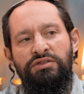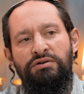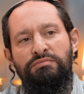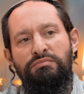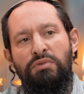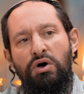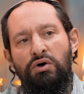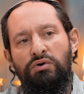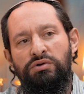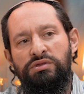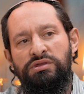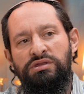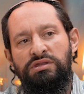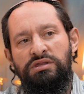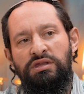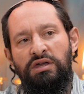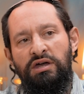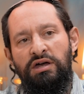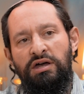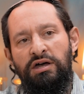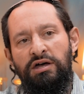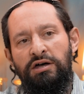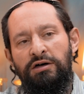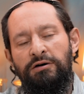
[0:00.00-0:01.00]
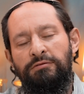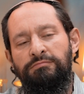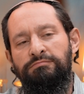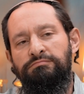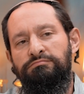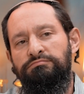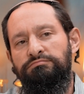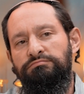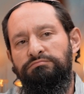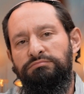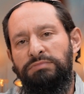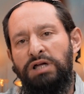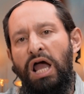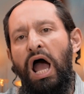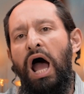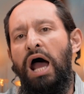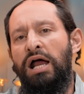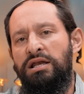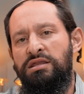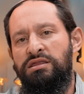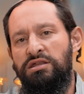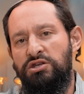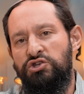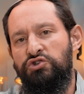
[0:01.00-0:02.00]
most
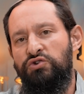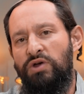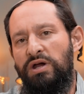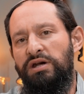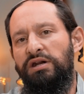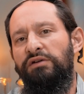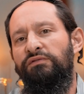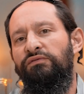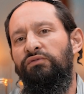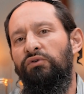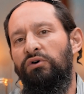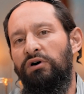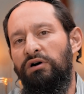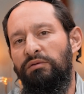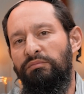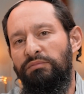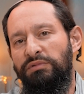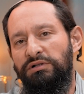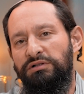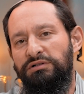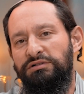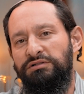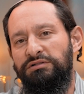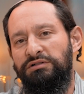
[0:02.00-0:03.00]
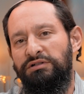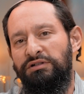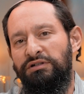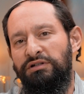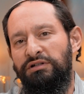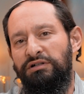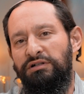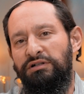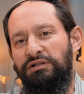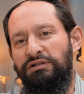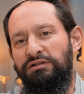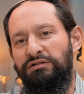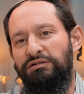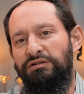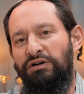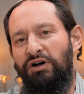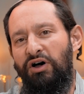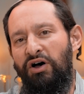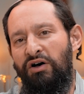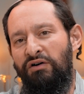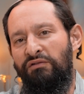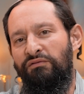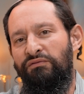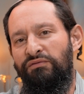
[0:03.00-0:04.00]
concentrated form
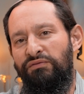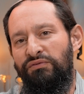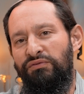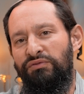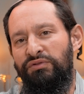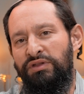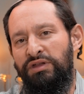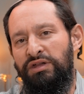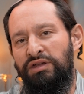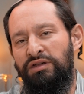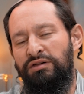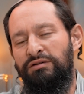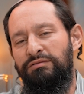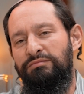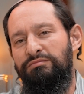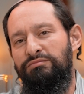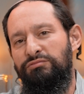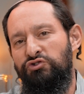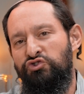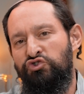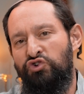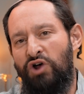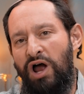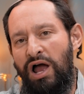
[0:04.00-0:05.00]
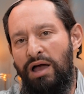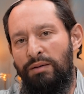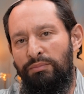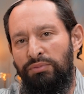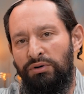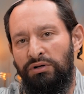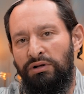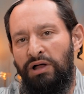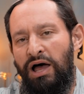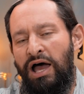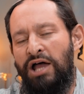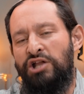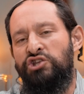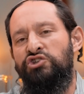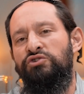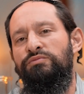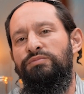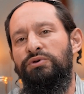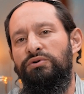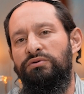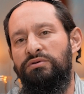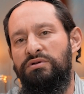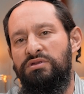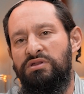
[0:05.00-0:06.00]
of the tribal
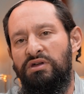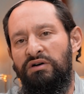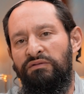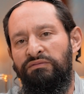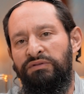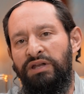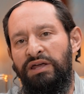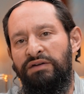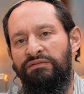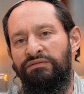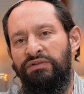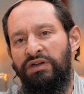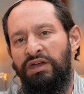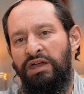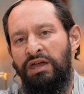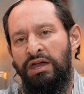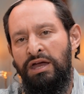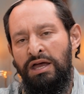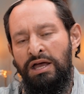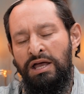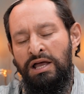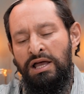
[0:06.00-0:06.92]
attributes of Levi.